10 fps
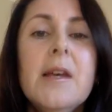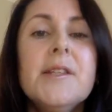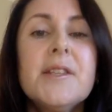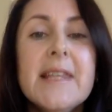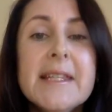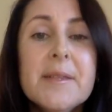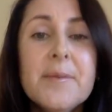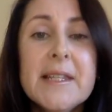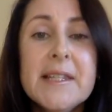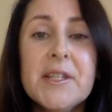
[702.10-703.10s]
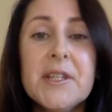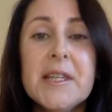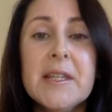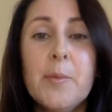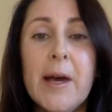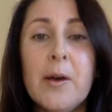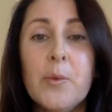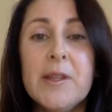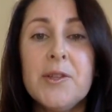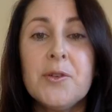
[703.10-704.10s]
So there's some things to think about
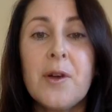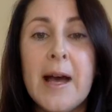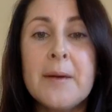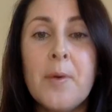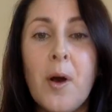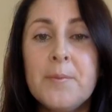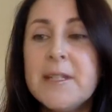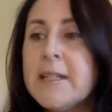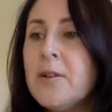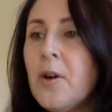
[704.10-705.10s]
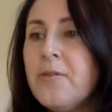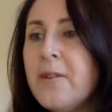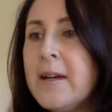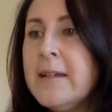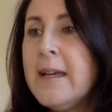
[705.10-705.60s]
with your opt-in offer.